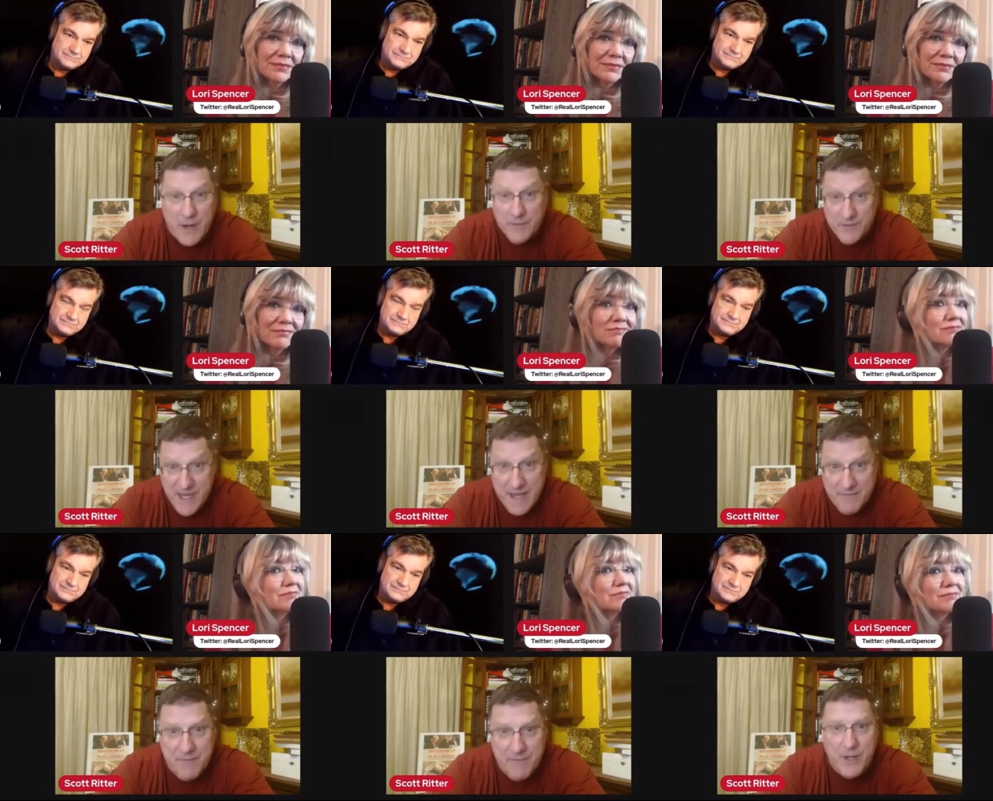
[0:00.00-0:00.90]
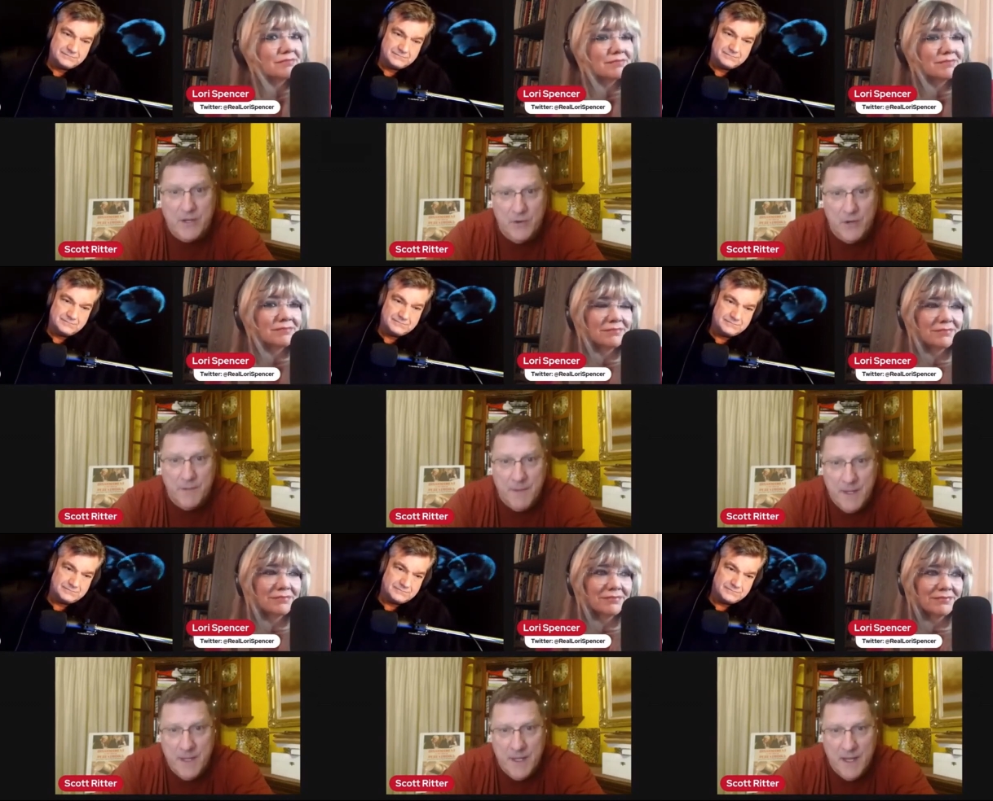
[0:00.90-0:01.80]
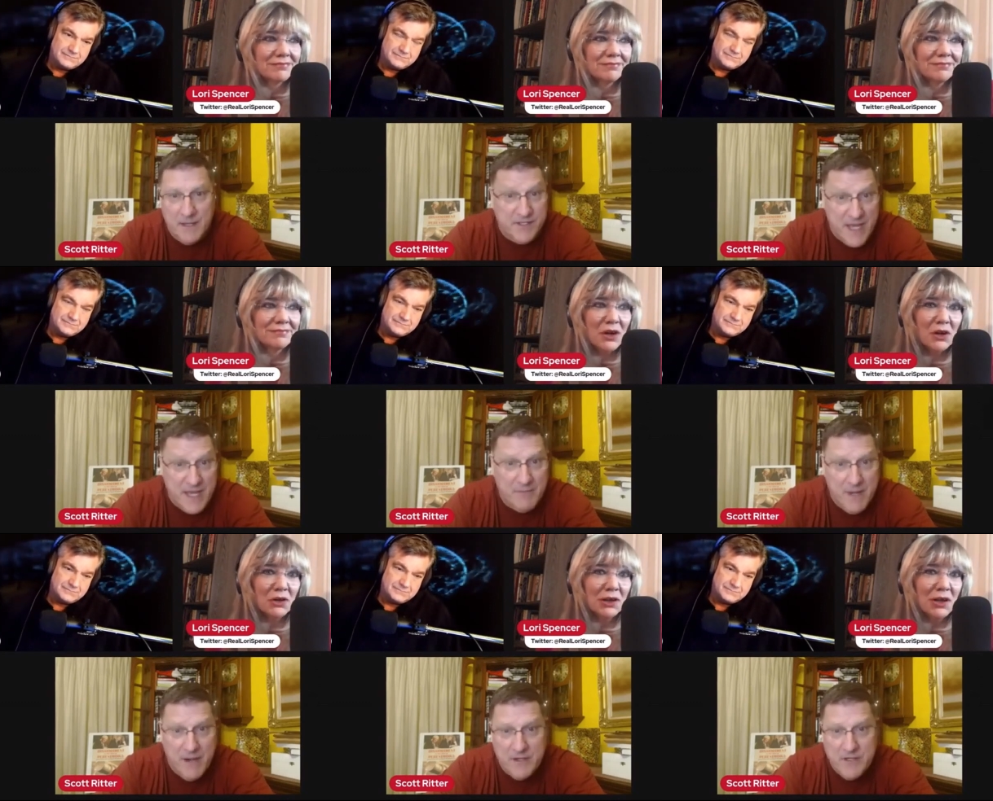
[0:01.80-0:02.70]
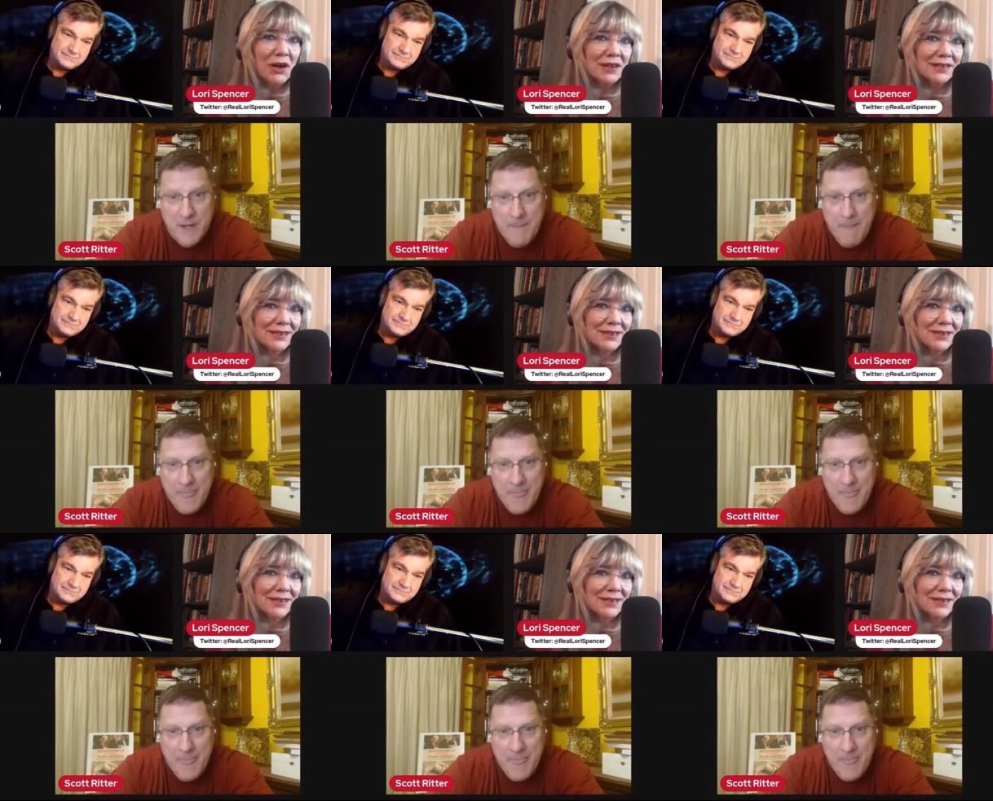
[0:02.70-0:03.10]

Speaker 1: So I resigned from the Marine Corps uh, to mm-hmm. save a marriage. Lost.